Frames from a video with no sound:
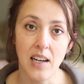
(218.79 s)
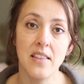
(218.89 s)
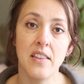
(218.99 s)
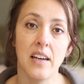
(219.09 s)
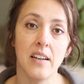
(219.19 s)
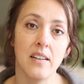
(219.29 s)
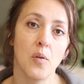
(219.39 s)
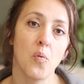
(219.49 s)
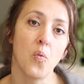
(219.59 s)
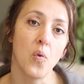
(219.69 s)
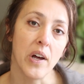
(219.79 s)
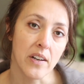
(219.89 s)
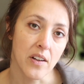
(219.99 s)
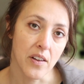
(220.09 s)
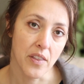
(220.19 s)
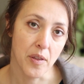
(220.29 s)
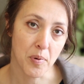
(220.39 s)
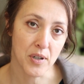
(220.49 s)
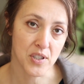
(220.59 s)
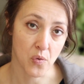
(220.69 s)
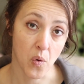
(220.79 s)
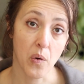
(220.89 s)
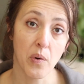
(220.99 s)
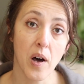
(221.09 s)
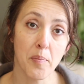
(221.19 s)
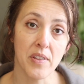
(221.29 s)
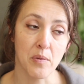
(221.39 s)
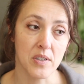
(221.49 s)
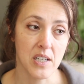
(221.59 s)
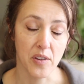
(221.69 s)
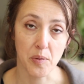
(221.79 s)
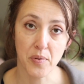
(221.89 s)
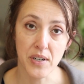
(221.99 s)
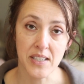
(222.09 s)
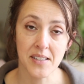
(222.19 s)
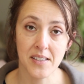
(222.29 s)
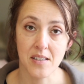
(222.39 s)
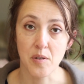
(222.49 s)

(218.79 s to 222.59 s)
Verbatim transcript: And then when the person woke up, they would tell the priests.